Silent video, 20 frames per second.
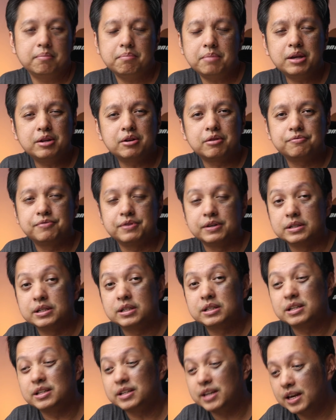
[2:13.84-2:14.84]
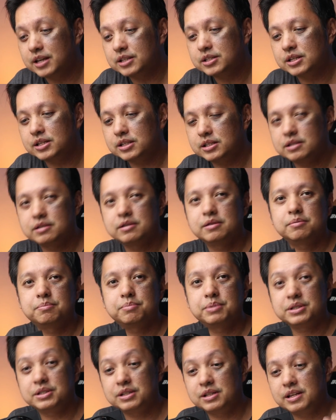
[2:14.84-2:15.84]
may not fit certain cases.
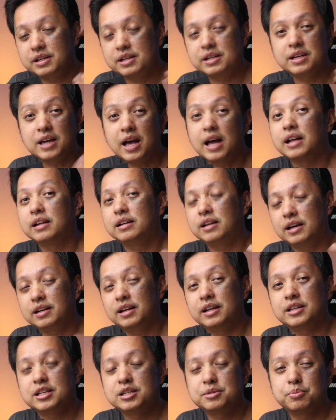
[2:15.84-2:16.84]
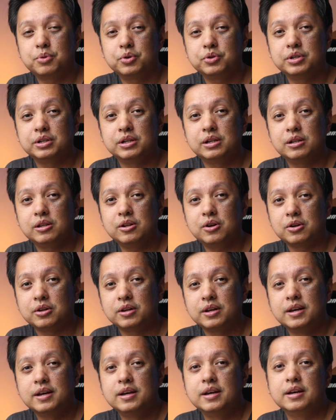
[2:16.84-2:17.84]
Personally, yeah, I like this model a
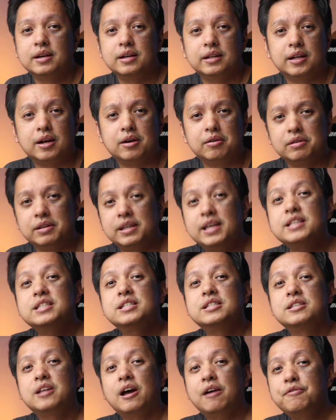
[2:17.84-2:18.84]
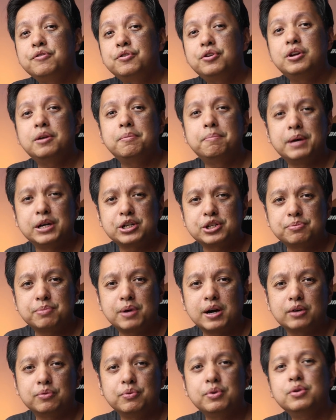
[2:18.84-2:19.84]
lot. Now let's dive into the
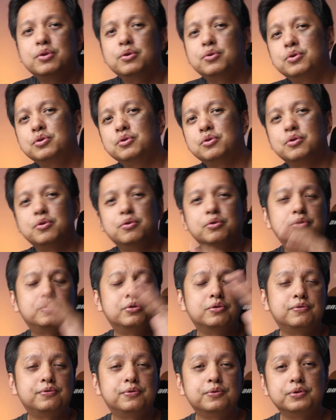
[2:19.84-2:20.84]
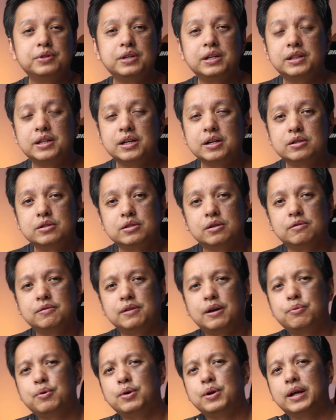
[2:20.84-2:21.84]
benchmark. We're not going to go through full details of
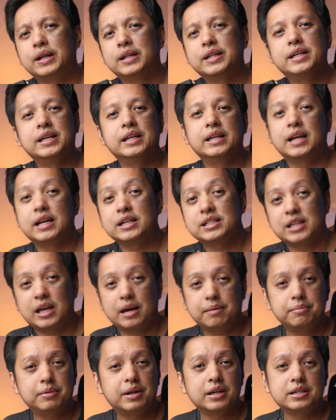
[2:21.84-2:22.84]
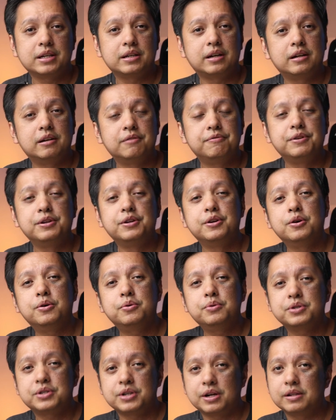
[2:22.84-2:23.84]
like what I did last time. That's another
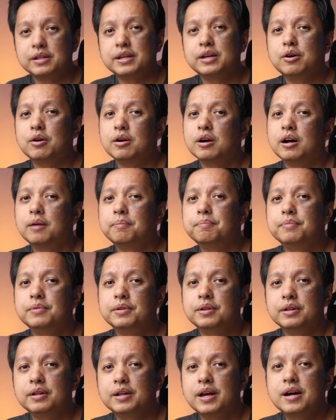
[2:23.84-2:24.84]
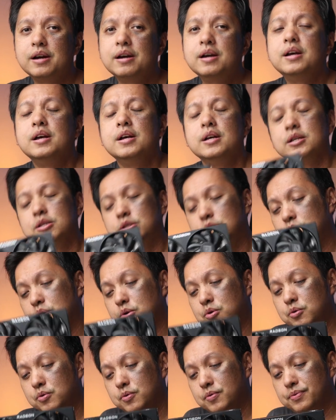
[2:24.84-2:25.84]
video which I'll link up there.
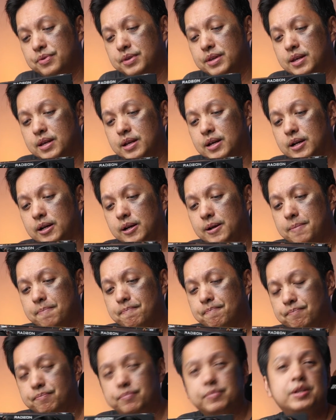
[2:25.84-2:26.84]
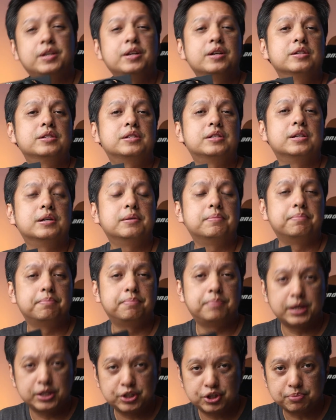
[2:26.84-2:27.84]
So um, here's the
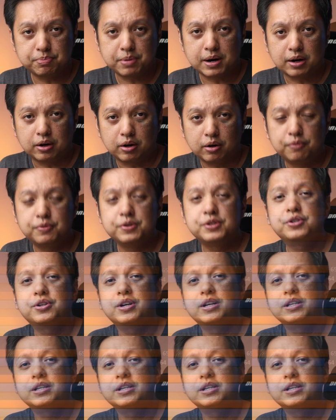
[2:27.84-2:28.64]
benchmark of which you